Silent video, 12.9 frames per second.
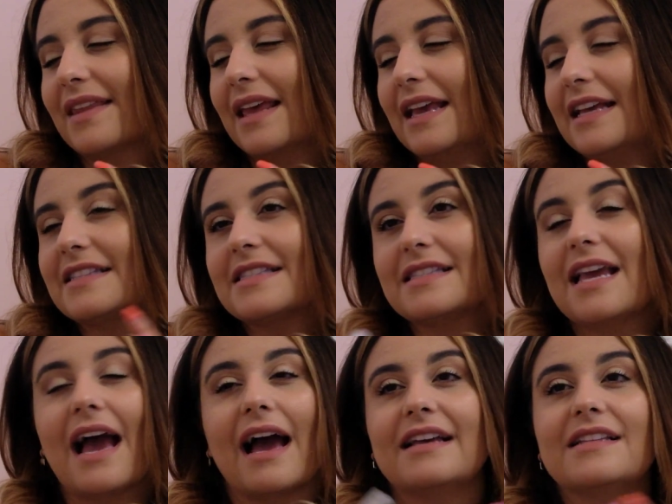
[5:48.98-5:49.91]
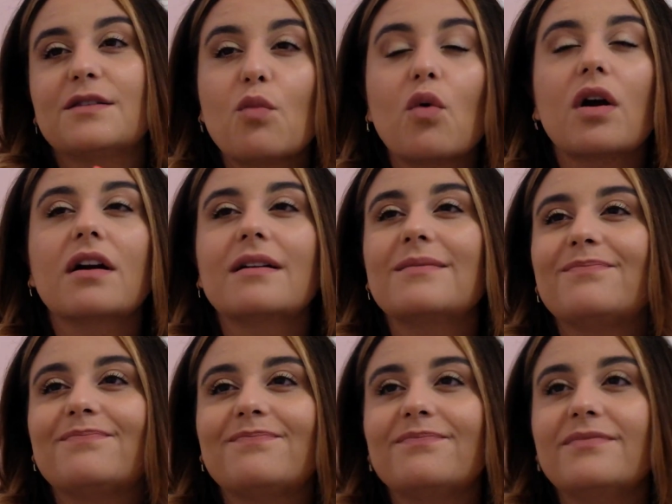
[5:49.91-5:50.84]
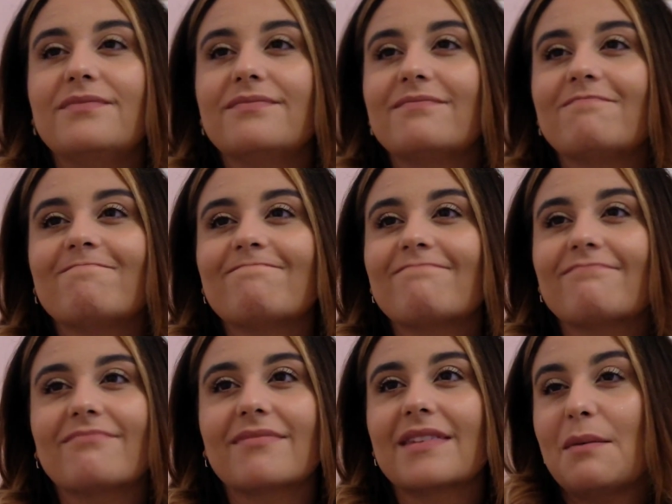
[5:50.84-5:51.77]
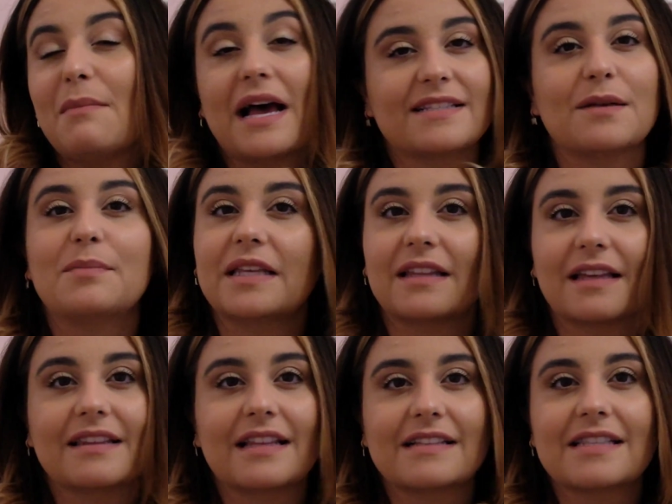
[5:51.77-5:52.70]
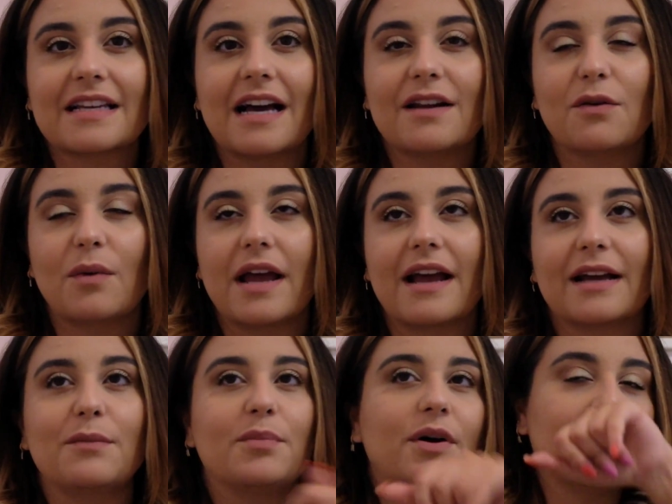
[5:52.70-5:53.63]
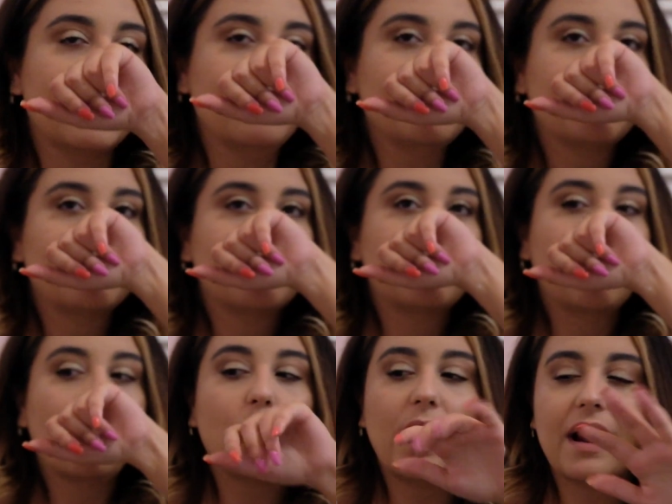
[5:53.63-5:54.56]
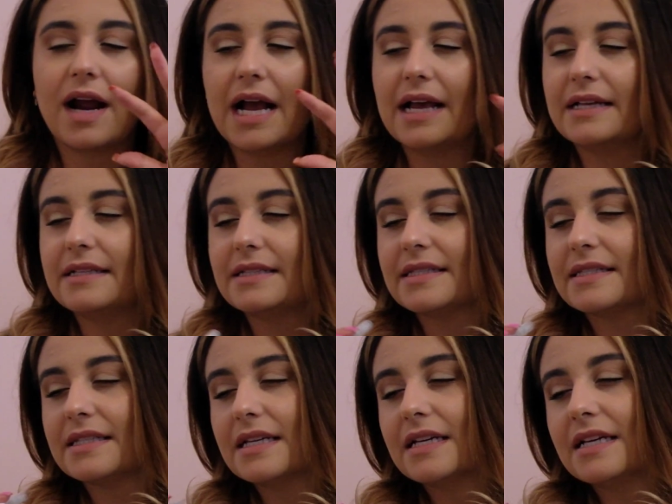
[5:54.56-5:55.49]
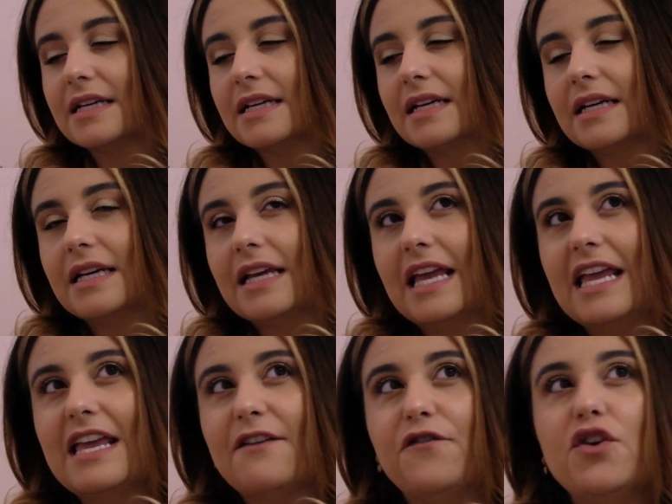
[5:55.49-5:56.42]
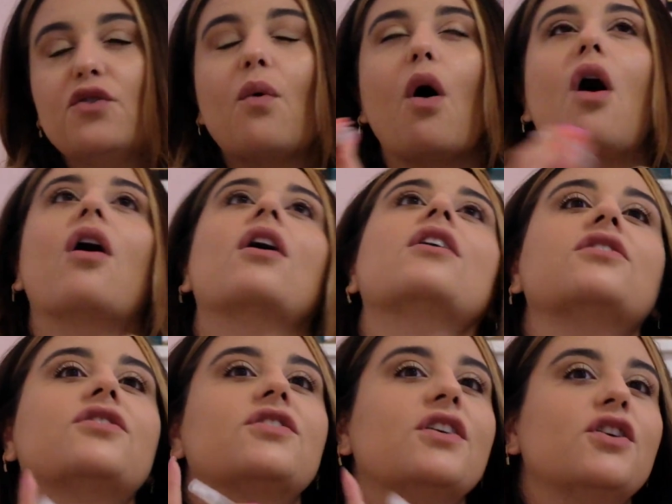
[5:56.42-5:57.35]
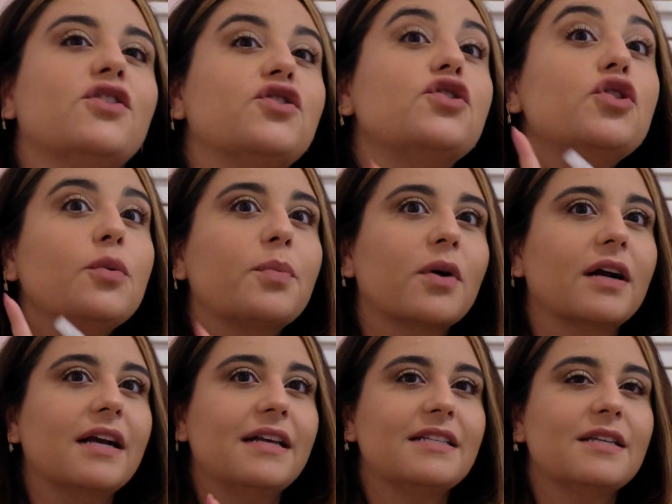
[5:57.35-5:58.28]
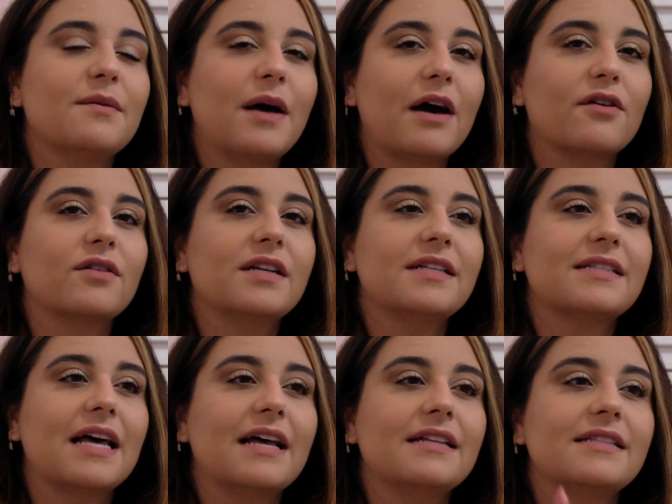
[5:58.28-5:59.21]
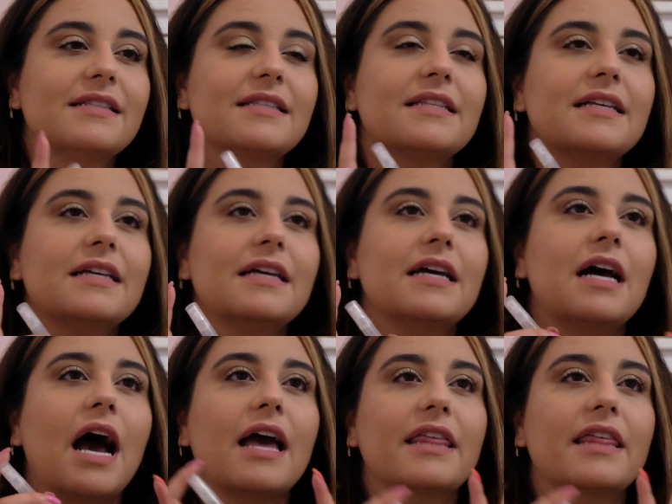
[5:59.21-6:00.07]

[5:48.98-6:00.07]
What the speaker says: it's more mass appealing. That's the kind of way I can put it. Whereas if you aren't super into powdery scents, I